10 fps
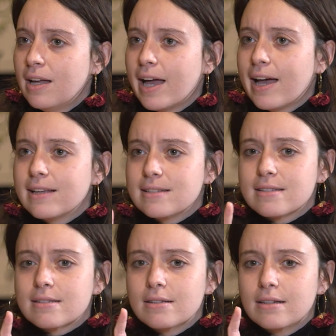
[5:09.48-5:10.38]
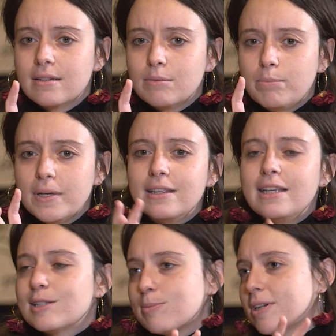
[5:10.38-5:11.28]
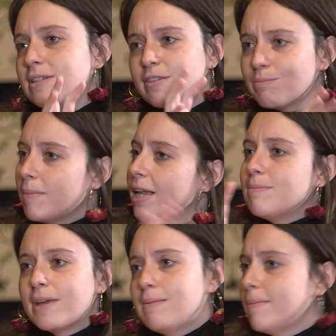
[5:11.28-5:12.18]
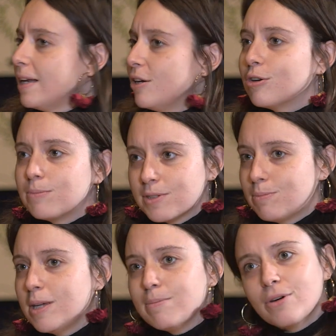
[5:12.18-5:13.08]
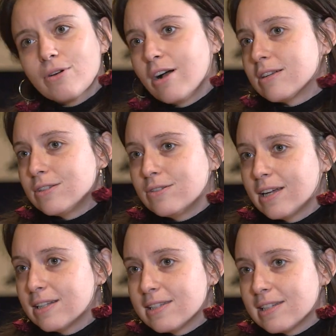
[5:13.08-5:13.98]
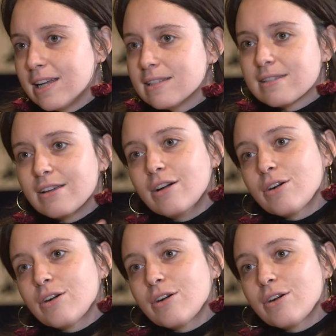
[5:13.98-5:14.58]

has been the experience of many, many, many groups of people across the United States,